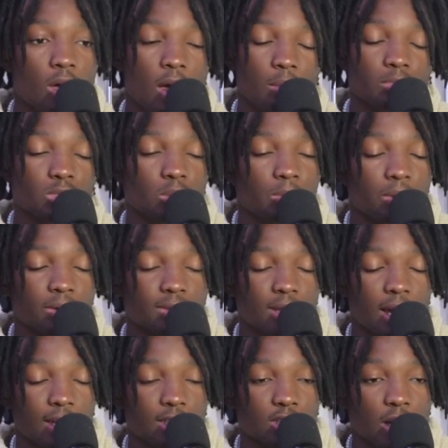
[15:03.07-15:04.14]
I'm super
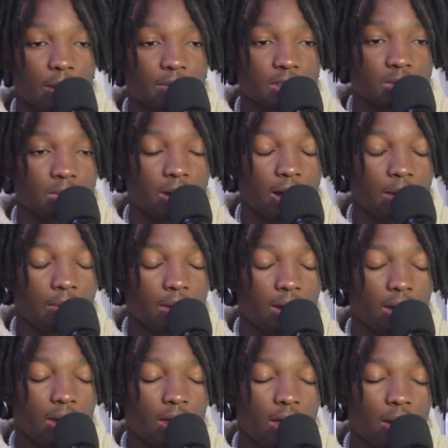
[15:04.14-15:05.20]
excited to drop this brand,
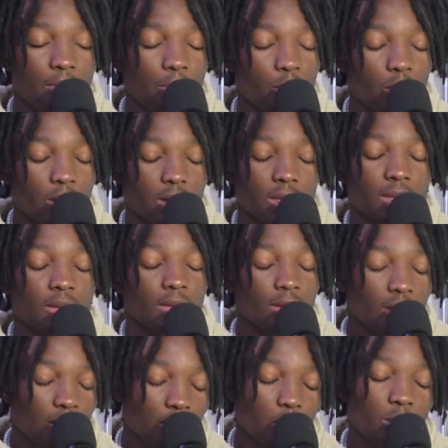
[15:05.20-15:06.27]
man. Been working
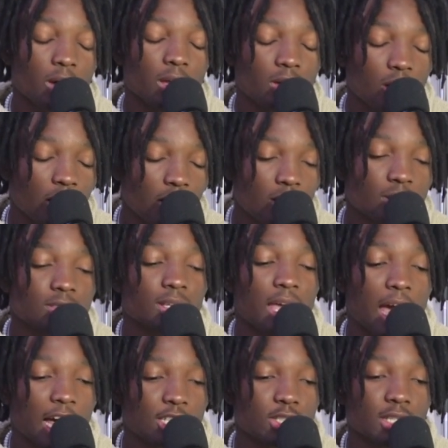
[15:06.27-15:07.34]
on it.
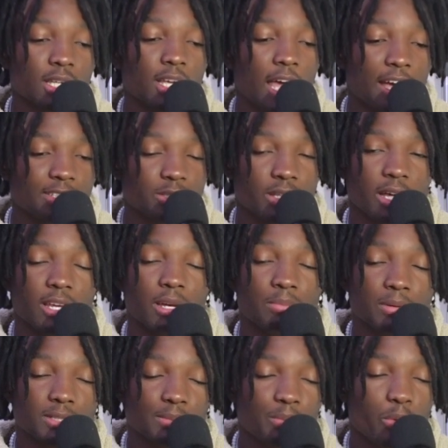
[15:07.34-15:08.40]
Casually. I need to
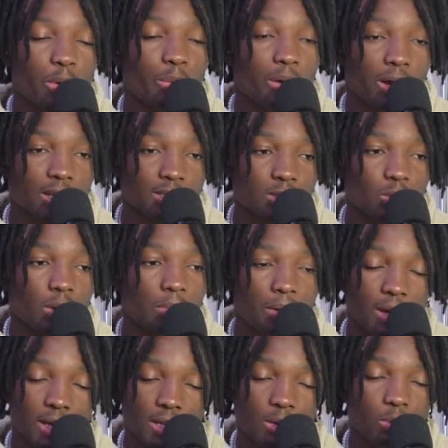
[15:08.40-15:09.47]
put some more work into it,
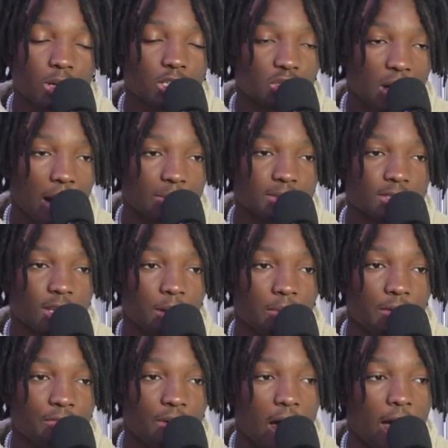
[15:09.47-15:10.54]
but when it drops, it's going
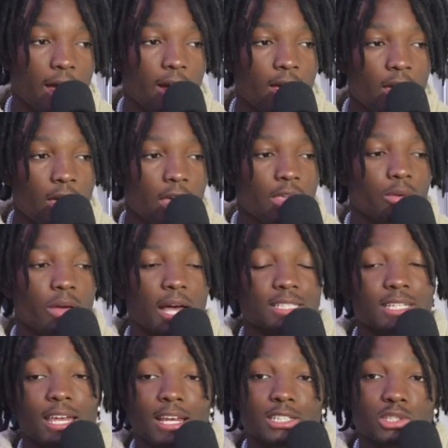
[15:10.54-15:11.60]
to be fire. You
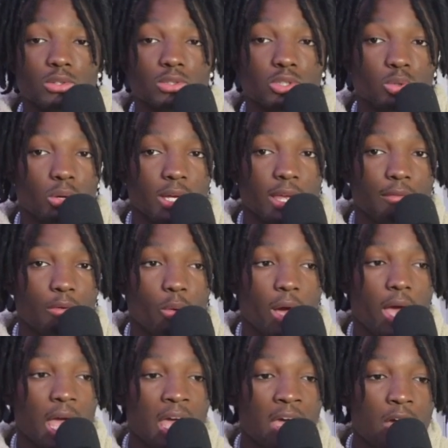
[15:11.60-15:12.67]
guys can enter to a
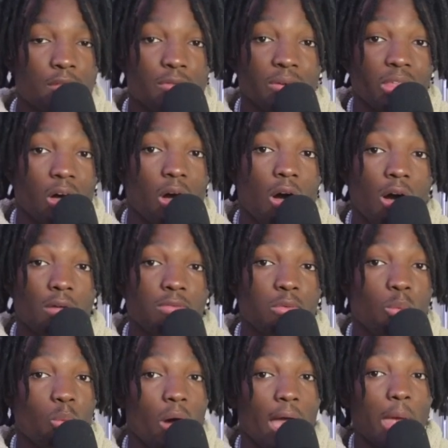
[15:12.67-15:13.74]
giveaway for the
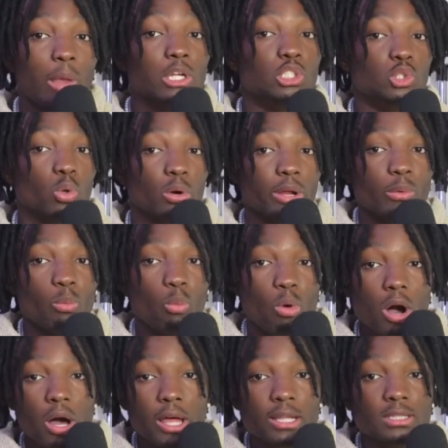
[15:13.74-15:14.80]
off-white Jordan
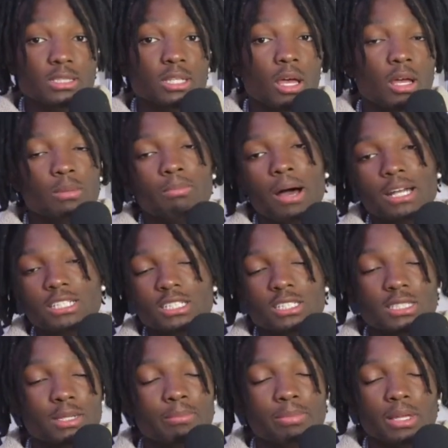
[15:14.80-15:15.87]
1s by
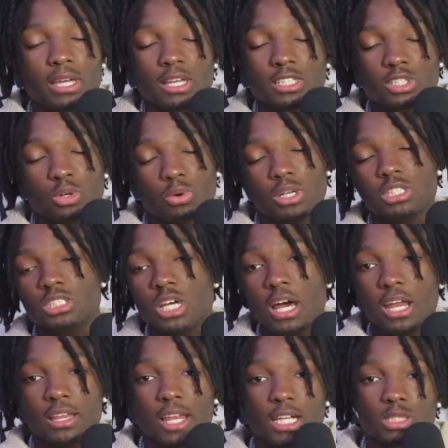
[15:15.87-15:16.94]
just simply
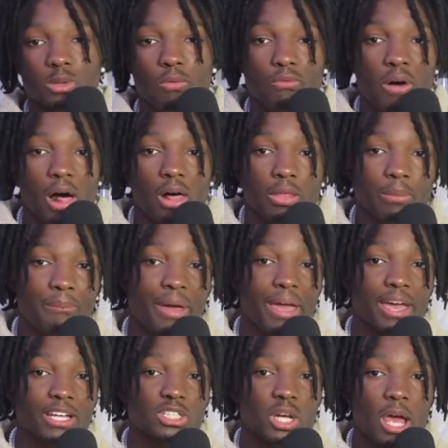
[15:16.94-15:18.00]
screenshotting that you follow the
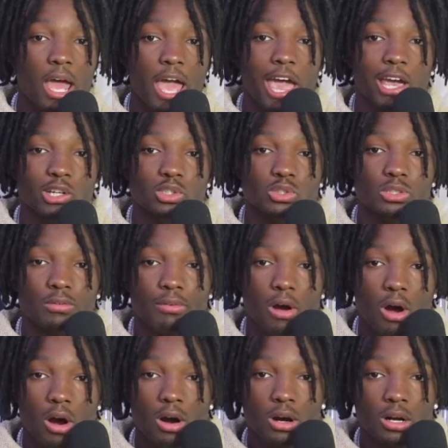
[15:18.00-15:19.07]
page Angels of
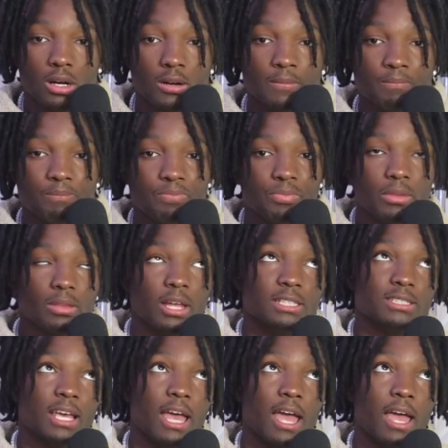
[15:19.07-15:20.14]
Arc.
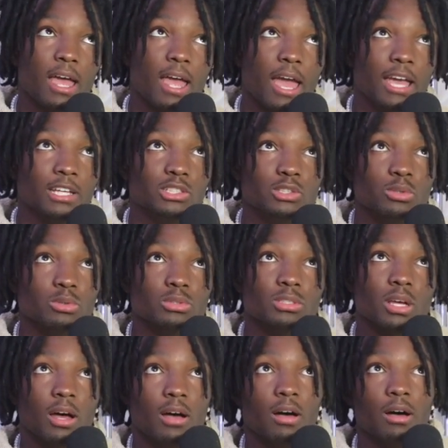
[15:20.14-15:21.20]
That's Angels
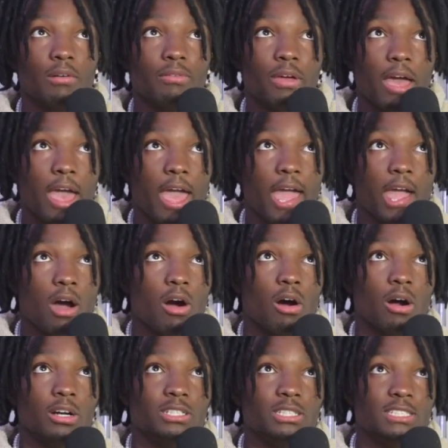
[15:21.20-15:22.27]
of
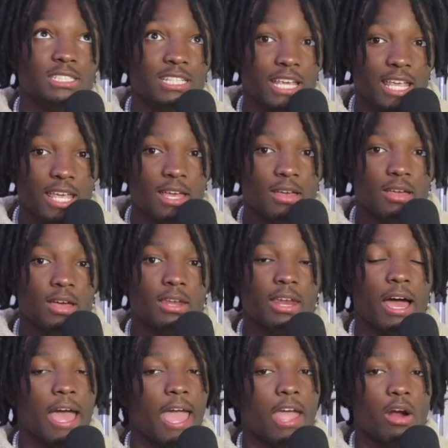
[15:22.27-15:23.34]
ARC,
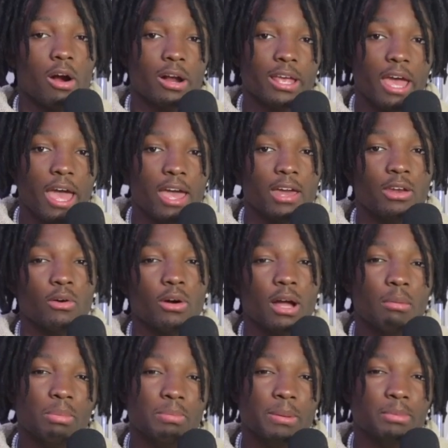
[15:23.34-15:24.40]
not ARK. I know a
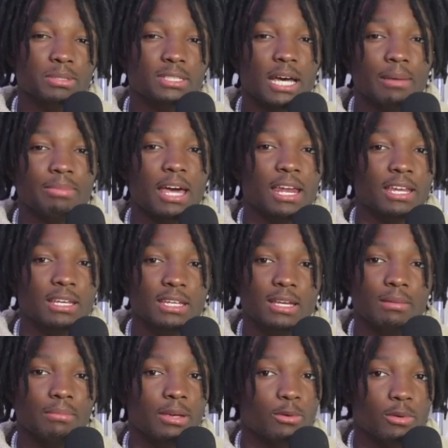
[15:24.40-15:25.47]
couple people typed that in
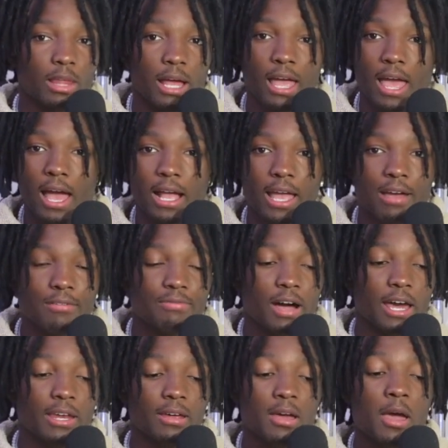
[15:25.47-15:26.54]
DM me and were like, hey, I can't
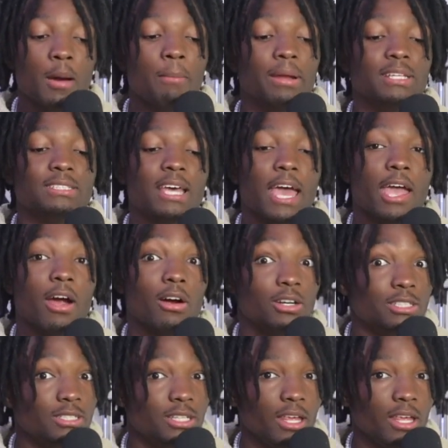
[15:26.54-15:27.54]
find it, but it's ARC.